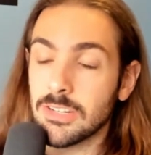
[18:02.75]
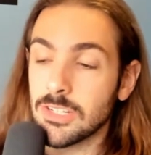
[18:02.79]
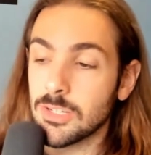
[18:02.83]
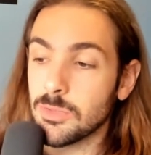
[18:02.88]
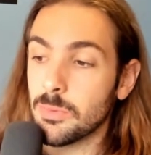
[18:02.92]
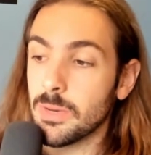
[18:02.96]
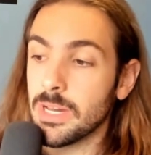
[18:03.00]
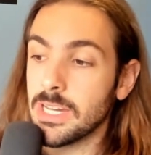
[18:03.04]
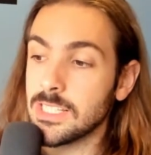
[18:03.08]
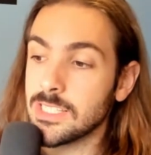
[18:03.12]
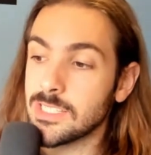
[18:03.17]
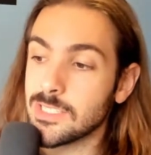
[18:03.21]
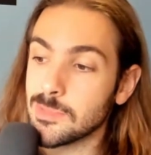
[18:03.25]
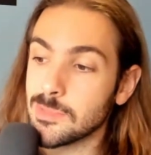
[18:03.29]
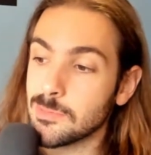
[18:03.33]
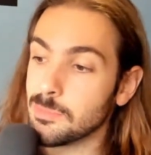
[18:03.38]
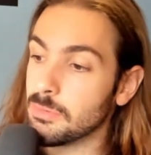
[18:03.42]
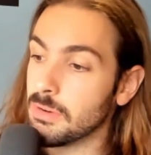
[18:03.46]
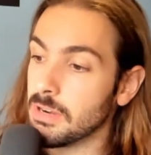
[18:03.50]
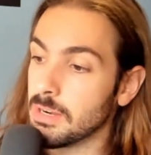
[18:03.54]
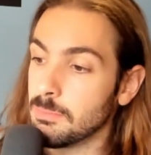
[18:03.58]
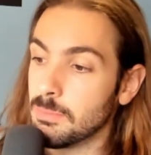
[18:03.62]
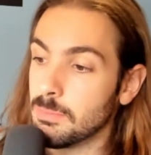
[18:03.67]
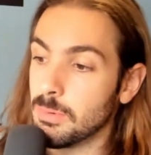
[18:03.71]
a way to
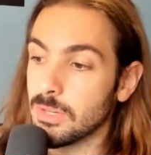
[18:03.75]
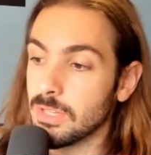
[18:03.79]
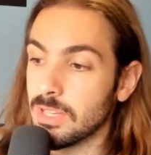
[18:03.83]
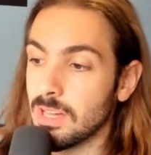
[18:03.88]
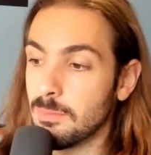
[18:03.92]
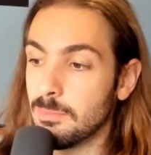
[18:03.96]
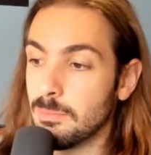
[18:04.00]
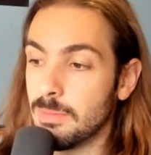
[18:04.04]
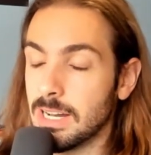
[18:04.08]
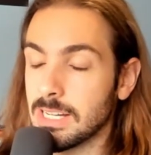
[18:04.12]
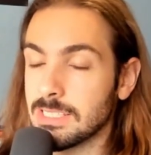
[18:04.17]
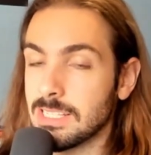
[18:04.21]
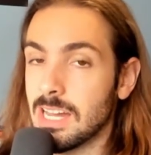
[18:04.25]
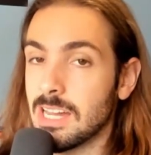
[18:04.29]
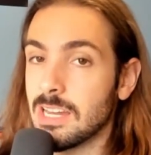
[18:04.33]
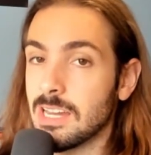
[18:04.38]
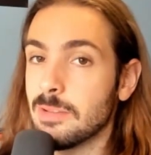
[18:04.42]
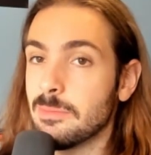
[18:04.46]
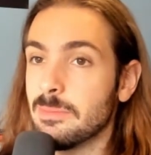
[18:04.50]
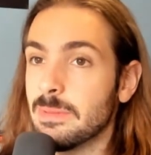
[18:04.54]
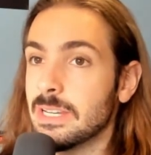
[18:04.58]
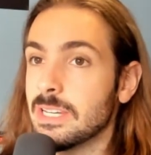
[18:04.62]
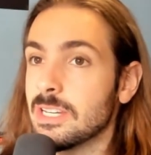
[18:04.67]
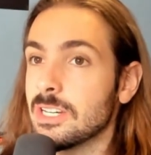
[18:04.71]
bring Bojan
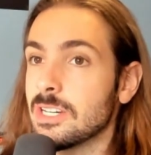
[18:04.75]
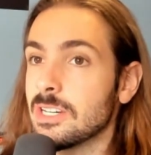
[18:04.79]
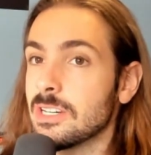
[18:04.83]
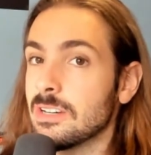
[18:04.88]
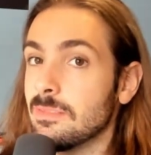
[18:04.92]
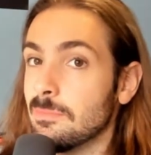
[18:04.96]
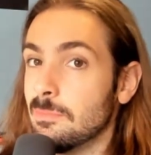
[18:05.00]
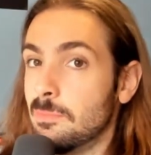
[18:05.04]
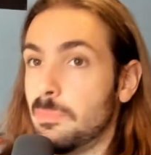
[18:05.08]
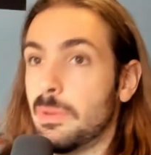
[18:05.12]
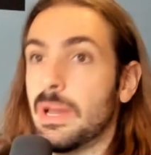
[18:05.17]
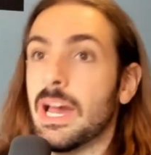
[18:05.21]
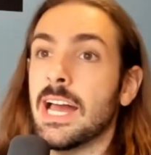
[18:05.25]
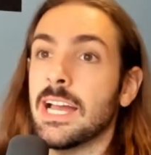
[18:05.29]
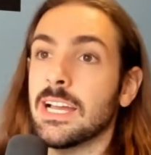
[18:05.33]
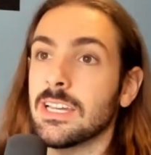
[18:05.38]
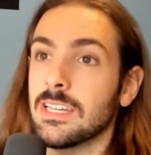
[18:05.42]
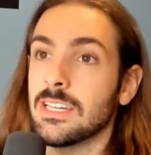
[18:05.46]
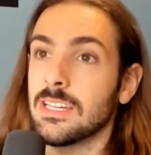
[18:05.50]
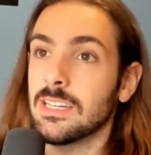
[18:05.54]
Bogdanovic back